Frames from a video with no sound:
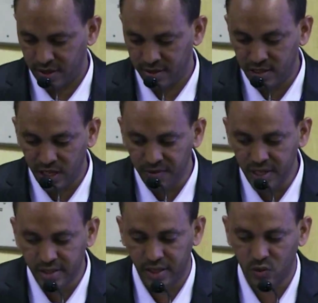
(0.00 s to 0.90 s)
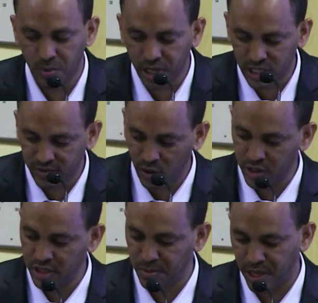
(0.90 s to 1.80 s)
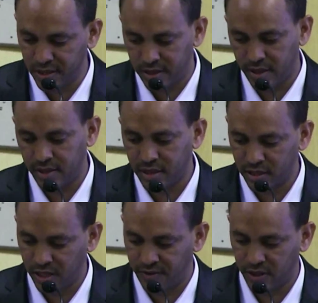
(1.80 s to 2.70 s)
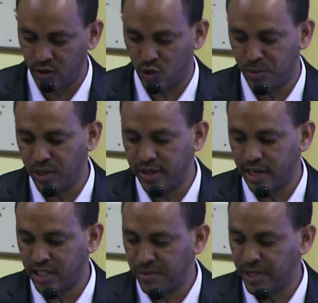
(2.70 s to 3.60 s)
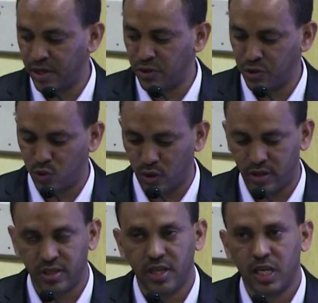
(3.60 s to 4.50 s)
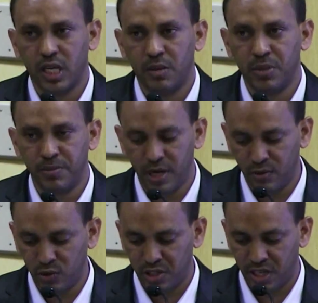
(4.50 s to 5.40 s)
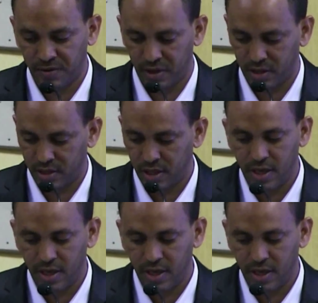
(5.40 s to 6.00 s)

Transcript: This reveals that comprehensive knowledge is basic and necessary factor to build accepting attitudes towards people living with HIV/AIDS.